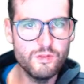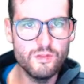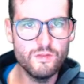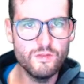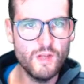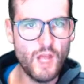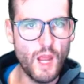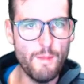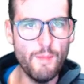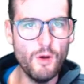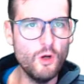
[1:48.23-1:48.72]

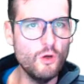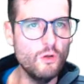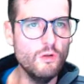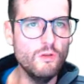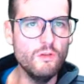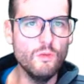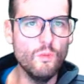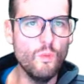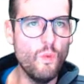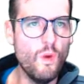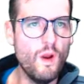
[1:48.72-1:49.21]

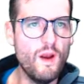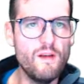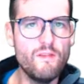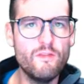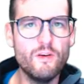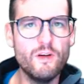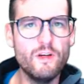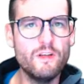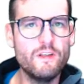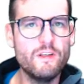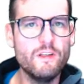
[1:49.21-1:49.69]
chemicals and
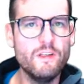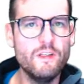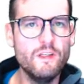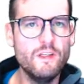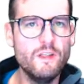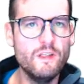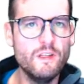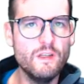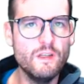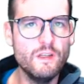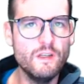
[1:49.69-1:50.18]
whatever into
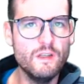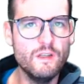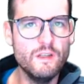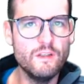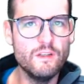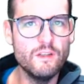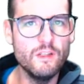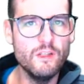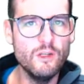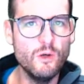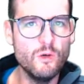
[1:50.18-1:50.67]

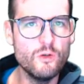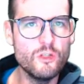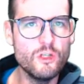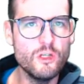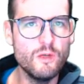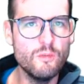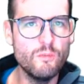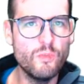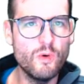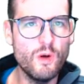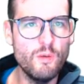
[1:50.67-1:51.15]
the ocean
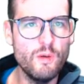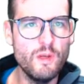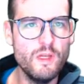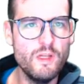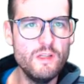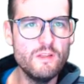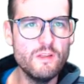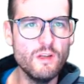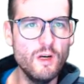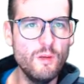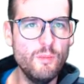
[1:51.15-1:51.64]
and probably
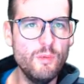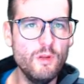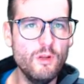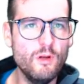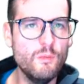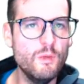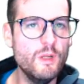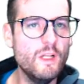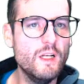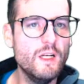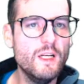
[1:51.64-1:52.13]
heats it up a little
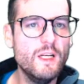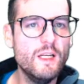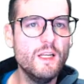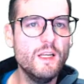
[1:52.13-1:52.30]
bit.